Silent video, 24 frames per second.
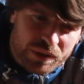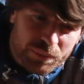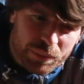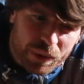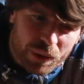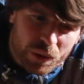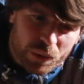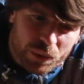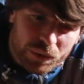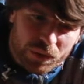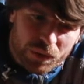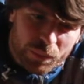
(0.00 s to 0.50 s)

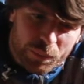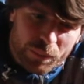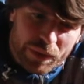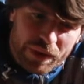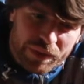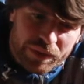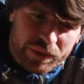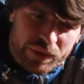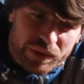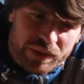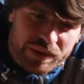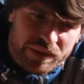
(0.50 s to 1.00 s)
about the
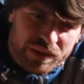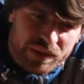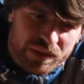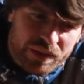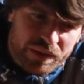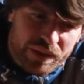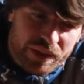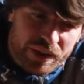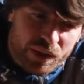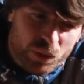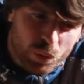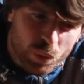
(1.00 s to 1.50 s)
methods
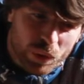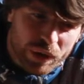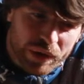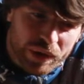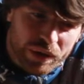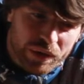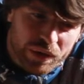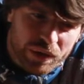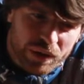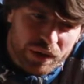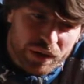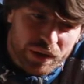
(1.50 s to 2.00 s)
that
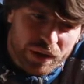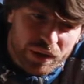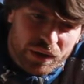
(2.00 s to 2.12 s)
were